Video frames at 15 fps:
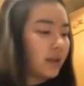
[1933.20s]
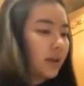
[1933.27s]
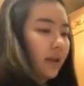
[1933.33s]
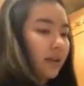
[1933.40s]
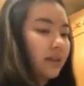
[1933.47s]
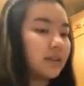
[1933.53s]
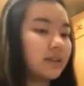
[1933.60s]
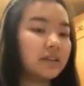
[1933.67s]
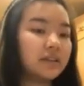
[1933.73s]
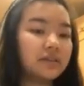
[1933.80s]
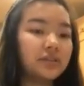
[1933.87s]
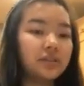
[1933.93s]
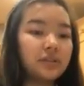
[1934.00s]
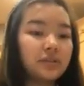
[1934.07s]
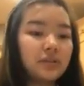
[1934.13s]
And then you
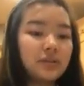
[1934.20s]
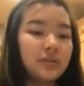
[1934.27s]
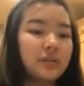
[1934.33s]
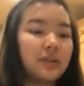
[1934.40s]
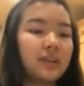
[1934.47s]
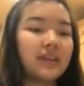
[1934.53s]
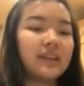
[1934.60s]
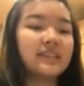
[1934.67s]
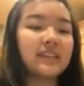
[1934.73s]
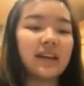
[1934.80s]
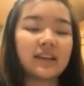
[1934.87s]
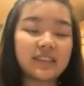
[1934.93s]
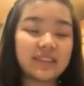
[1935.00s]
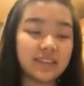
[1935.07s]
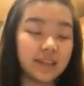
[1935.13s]
do the
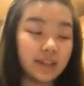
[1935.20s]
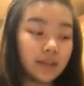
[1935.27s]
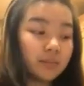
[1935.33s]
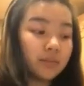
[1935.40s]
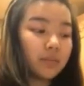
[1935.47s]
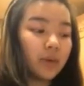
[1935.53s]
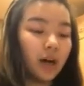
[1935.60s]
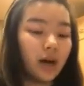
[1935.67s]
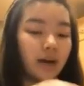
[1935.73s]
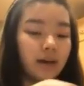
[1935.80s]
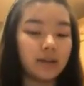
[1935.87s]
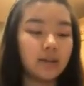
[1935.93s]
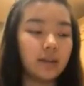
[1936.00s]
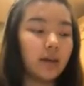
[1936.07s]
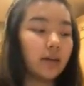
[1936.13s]
exact same
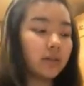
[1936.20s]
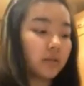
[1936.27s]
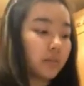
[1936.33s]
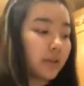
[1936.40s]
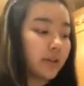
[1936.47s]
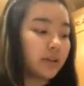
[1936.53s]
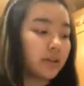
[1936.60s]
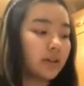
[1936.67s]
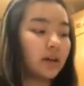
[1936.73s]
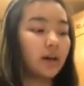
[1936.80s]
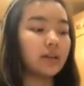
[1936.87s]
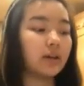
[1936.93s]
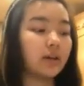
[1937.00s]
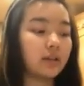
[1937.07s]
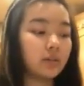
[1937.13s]
on the other
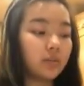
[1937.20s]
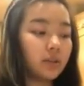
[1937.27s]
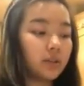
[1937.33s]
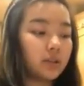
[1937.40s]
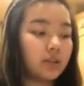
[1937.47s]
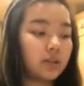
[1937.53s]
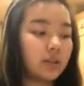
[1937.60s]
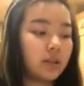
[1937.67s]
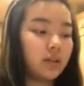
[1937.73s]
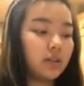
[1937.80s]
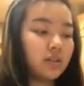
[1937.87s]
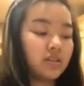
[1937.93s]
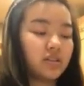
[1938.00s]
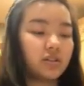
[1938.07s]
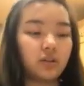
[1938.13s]
bun.
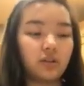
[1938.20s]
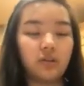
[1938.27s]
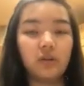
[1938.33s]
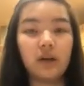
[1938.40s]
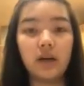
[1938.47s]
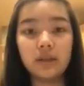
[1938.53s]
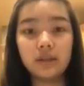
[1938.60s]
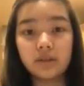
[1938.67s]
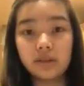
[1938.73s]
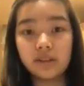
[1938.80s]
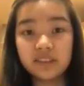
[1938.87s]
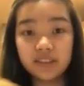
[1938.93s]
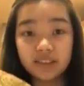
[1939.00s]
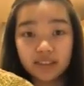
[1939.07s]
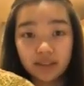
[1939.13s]
So the green
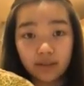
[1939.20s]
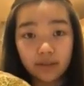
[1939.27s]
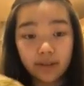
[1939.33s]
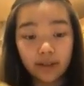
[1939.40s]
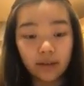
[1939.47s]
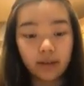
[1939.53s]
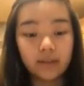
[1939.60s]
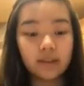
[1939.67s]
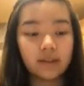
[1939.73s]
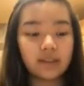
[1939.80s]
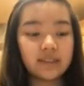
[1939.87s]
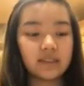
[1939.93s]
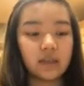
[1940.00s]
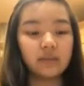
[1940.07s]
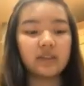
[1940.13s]
sauce is already on
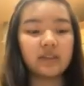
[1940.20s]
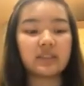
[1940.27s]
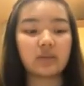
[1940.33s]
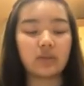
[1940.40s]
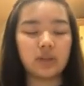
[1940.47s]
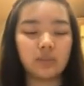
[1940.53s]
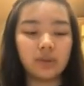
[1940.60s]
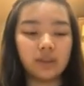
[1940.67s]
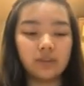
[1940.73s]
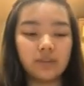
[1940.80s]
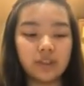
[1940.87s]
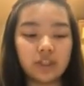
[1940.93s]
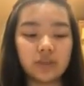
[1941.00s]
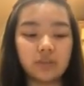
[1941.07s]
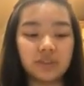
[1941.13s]
this, so I'm just going to put the
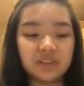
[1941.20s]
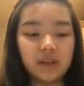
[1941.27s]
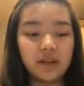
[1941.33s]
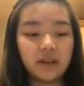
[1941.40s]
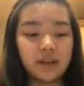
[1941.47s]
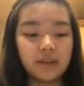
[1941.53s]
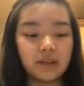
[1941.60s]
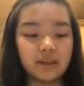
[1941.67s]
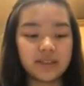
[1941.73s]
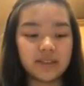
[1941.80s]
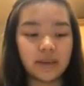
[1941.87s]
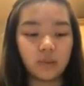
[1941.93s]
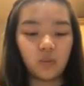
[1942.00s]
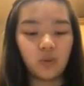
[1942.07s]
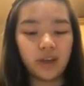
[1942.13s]
vegetables on the
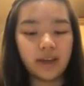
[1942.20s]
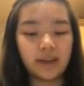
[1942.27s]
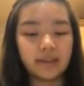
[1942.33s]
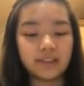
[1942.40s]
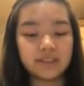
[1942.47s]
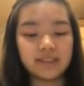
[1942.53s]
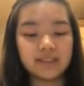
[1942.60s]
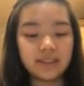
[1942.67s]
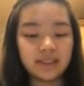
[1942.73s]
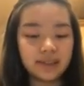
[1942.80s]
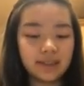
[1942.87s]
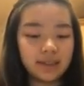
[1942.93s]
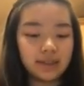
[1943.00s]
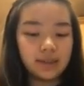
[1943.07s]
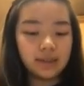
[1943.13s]
same way I just
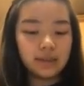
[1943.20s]
did.